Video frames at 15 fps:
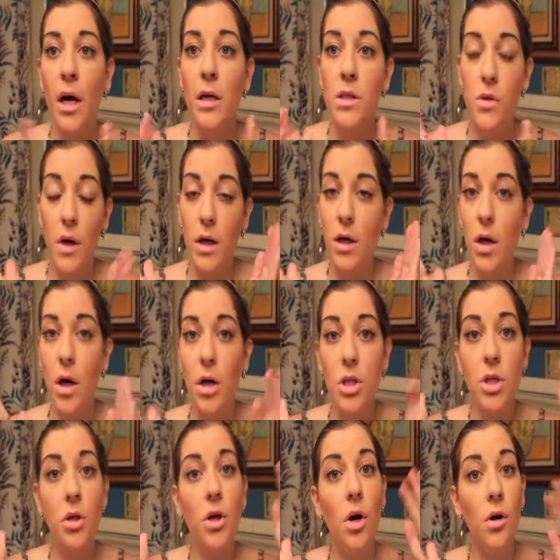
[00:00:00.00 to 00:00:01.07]
So I encourage
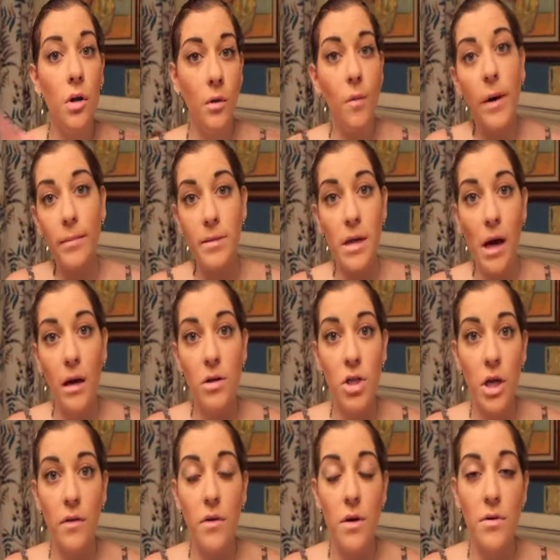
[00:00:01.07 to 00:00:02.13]
you to go to their website and
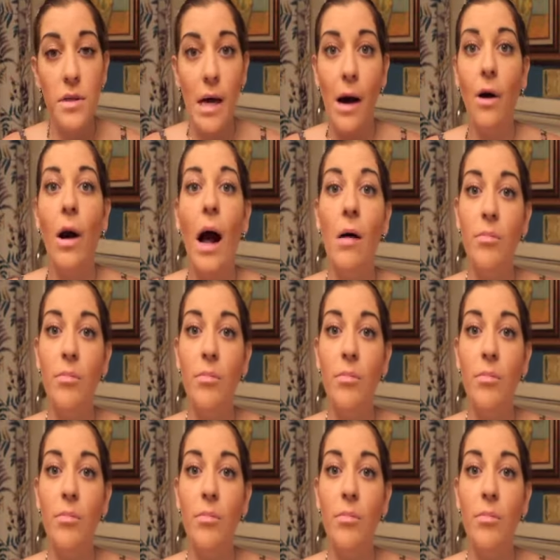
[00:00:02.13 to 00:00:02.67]
check those out.